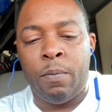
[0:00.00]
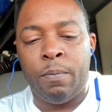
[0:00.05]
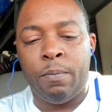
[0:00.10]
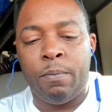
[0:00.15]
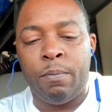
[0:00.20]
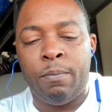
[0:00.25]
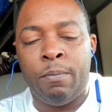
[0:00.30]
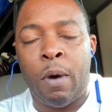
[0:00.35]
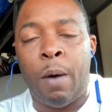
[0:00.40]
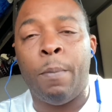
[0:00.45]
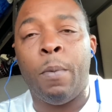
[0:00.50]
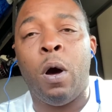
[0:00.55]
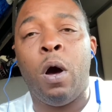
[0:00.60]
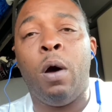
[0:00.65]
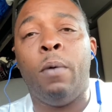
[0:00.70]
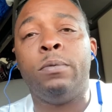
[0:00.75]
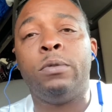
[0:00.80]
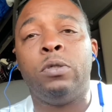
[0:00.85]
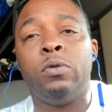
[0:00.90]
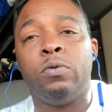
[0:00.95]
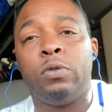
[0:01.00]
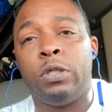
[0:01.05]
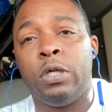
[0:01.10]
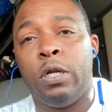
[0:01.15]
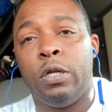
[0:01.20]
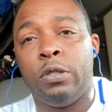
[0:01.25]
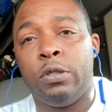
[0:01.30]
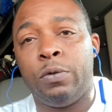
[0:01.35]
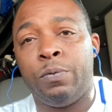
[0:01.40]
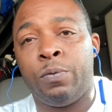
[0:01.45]
my mom's
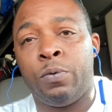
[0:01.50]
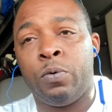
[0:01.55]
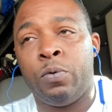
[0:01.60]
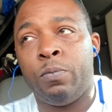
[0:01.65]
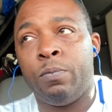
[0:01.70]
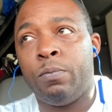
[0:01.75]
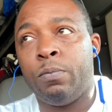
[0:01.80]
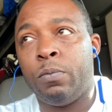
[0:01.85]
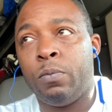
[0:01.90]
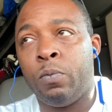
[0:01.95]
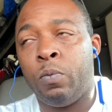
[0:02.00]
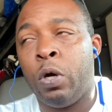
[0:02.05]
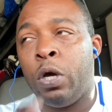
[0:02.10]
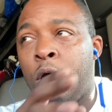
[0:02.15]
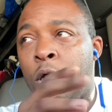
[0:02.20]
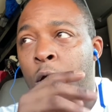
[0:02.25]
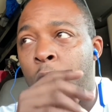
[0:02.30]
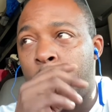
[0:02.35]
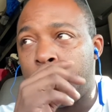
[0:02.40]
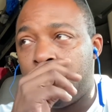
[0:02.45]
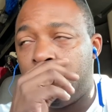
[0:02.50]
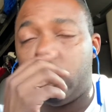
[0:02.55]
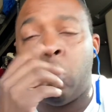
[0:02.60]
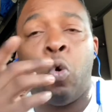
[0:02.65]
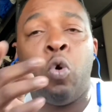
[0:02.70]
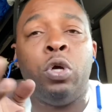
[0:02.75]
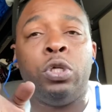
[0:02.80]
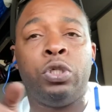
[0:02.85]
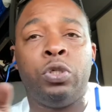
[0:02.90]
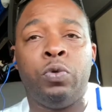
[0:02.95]
utility room, where her
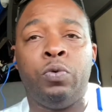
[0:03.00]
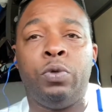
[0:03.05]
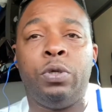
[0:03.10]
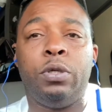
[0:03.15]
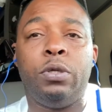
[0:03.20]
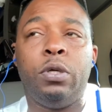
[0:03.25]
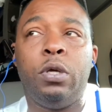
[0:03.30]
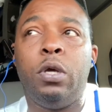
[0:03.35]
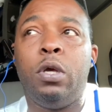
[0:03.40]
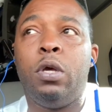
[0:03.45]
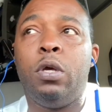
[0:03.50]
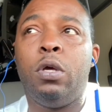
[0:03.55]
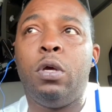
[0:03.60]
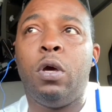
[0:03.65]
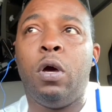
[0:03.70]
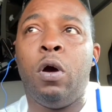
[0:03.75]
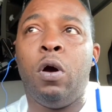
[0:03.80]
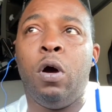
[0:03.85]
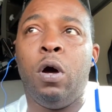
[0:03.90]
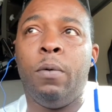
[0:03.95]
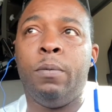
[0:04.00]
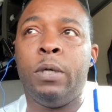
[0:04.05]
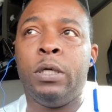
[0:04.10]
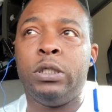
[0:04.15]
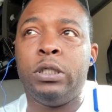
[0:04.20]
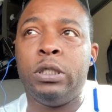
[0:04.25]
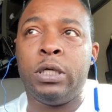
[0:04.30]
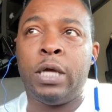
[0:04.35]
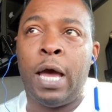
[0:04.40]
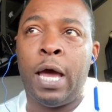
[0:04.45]
storage unit that
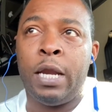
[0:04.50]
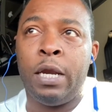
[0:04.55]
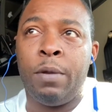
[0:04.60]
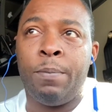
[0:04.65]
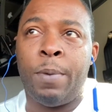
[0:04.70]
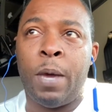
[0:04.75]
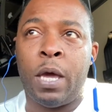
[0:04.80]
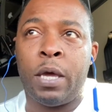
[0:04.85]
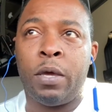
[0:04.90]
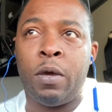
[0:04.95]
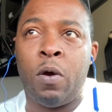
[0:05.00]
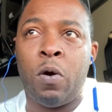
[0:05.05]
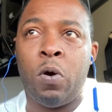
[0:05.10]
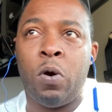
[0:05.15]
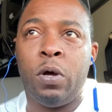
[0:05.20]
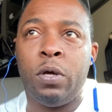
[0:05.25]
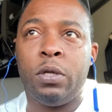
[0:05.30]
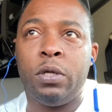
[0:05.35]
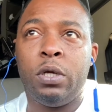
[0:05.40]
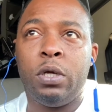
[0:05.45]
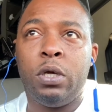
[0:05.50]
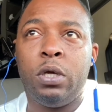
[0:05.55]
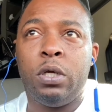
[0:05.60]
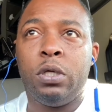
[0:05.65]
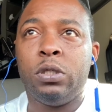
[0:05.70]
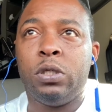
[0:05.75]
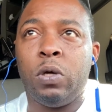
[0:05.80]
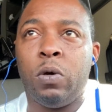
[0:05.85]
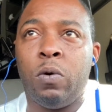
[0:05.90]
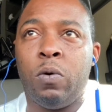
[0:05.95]
she got in the backyard.
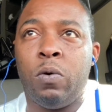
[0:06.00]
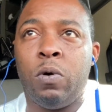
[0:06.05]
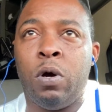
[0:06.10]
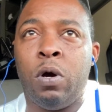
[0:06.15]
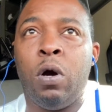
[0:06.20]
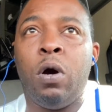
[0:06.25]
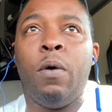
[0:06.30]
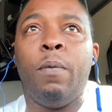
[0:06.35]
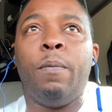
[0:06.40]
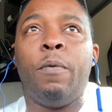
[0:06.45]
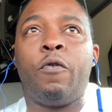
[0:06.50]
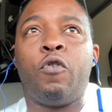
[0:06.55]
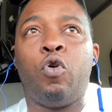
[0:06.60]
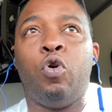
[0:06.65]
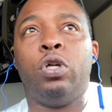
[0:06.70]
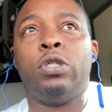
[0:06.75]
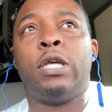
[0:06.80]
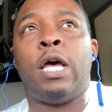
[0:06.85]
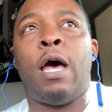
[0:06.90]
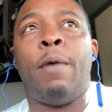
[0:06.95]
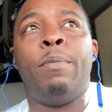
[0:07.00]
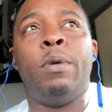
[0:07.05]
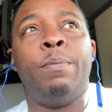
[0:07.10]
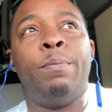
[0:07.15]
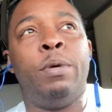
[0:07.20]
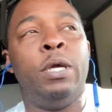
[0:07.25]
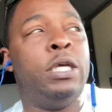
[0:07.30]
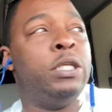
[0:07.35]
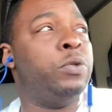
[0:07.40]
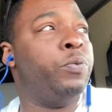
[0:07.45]
So of course I'll be
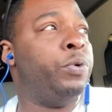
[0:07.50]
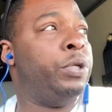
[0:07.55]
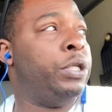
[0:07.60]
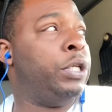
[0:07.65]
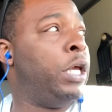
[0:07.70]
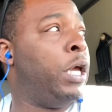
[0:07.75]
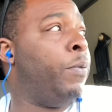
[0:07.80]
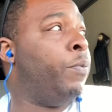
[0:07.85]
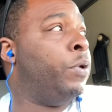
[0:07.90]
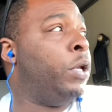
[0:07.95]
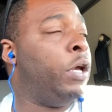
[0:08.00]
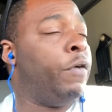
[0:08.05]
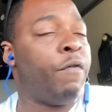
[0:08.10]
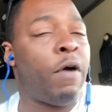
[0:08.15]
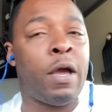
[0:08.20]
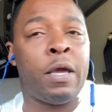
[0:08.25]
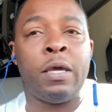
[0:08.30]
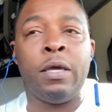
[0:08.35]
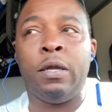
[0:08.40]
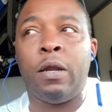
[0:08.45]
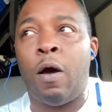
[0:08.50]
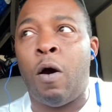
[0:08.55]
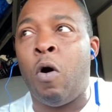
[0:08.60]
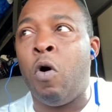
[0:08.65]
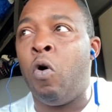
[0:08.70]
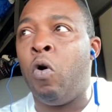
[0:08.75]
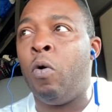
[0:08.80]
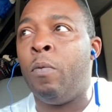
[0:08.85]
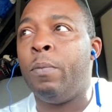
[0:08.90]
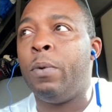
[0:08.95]
busy with that whenever I get
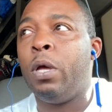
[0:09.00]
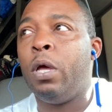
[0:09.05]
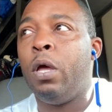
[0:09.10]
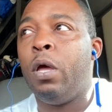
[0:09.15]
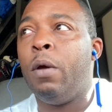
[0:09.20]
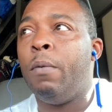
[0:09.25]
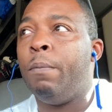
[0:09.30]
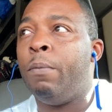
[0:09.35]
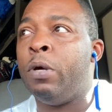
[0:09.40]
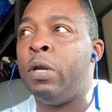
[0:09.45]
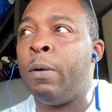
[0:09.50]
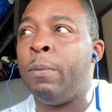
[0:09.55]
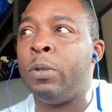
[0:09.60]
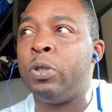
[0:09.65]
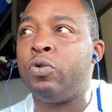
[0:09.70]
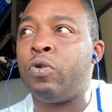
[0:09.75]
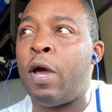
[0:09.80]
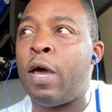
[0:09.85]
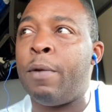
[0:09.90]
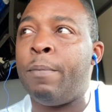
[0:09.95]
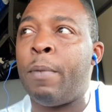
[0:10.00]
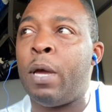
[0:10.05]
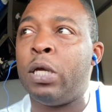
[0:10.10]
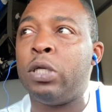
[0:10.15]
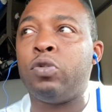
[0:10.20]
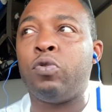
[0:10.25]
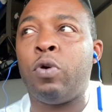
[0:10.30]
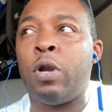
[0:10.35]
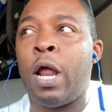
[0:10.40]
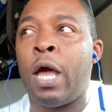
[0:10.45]
home, but I'm gonna try to make
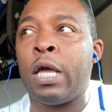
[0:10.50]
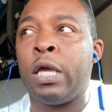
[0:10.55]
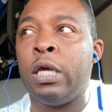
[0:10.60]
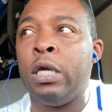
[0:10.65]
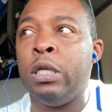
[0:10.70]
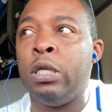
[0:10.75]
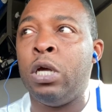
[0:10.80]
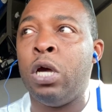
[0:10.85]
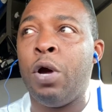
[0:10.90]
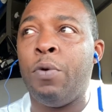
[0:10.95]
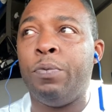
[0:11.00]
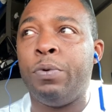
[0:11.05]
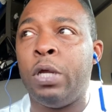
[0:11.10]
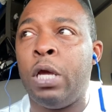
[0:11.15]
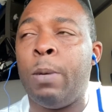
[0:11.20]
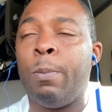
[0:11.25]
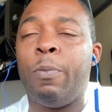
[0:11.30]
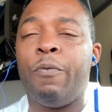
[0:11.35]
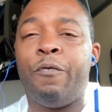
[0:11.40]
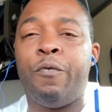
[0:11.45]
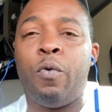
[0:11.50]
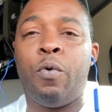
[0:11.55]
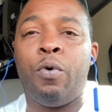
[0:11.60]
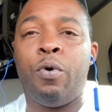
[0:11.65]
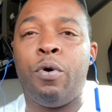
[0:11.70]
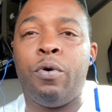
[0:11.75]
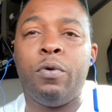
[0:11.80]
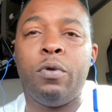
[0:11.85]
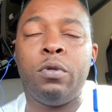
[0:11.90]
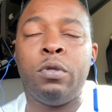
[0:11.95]
sure that I get done with that
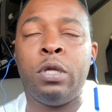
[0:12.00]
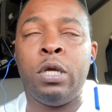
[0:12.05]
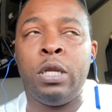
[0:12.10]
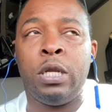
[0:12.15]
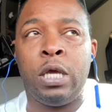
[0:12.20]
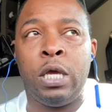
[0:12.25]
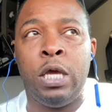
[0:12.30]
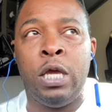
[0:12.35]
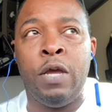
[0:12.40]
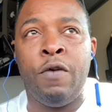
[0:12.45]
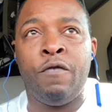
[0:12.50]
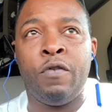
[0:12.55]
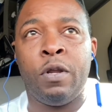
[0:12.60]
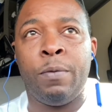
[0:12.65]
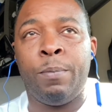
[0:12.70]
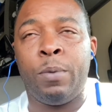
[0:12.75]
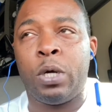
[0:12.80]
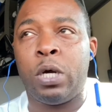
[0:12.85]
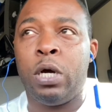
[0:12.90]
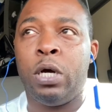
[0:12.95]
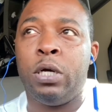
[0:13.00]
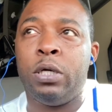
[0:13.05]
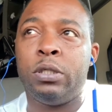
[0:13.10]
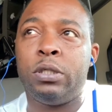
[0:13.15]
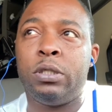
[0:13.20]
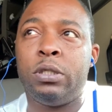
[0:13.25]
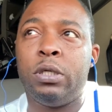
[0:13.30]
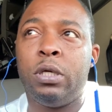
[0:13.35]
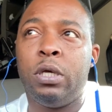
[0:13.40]
before that evening, because